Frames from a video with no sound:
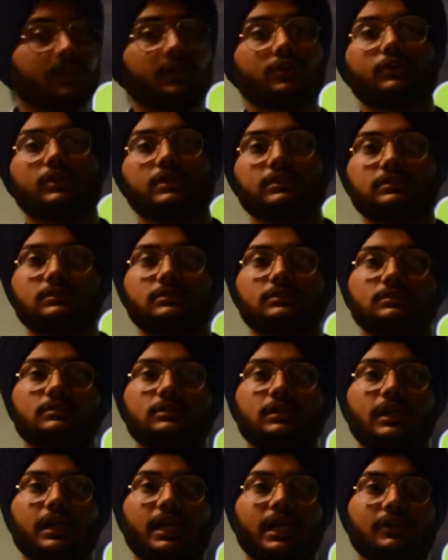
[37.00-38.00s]
into this.
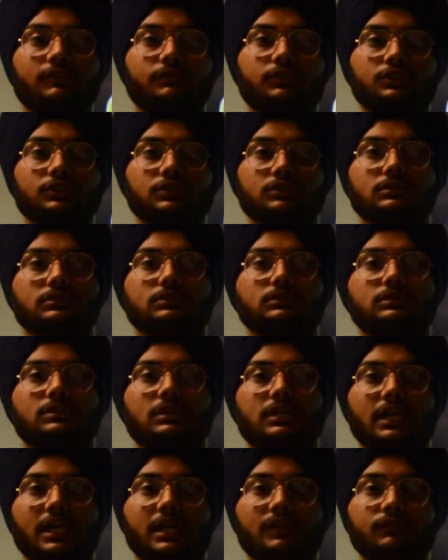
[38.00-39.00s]
Envision.
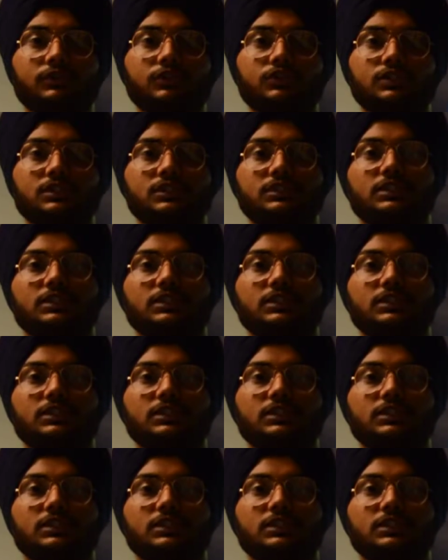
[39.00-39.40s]
Envision